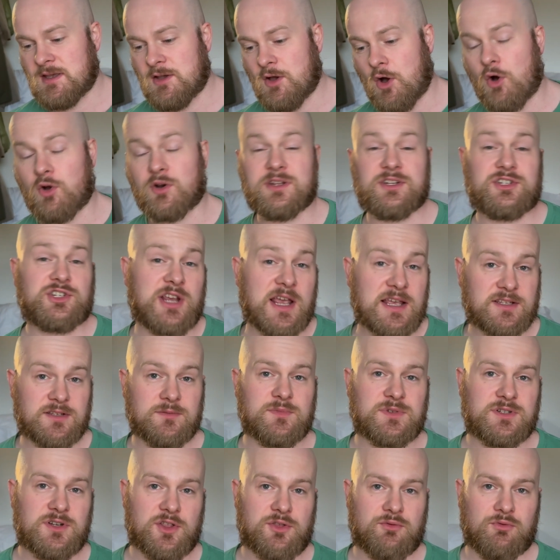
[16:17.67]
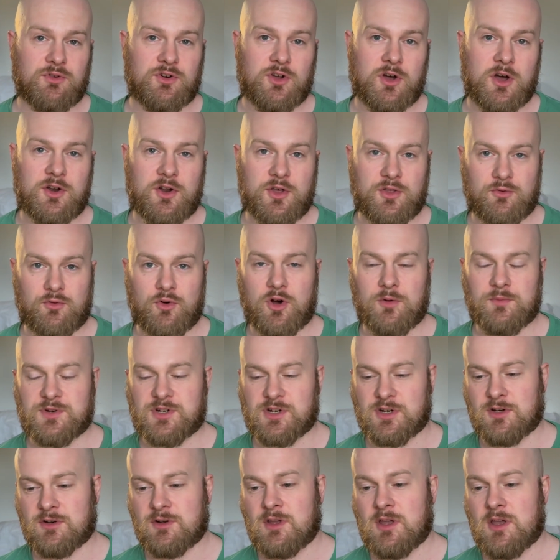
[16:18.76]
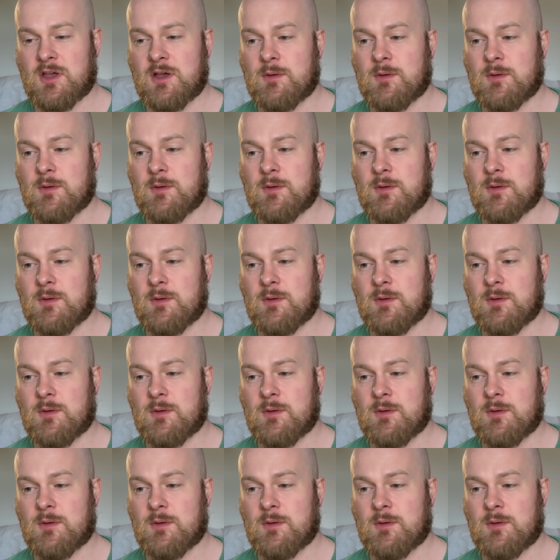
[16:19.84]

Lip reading: Ollie Chesham's another option.